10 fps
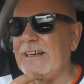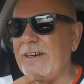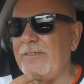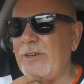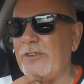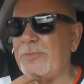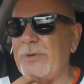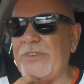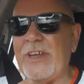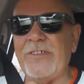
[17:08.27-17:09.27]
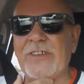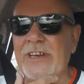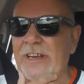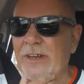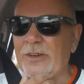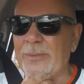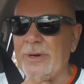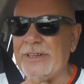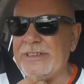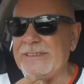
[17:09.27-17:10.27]
I've lost potentially a lot of
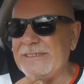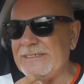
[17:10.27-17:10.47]
money.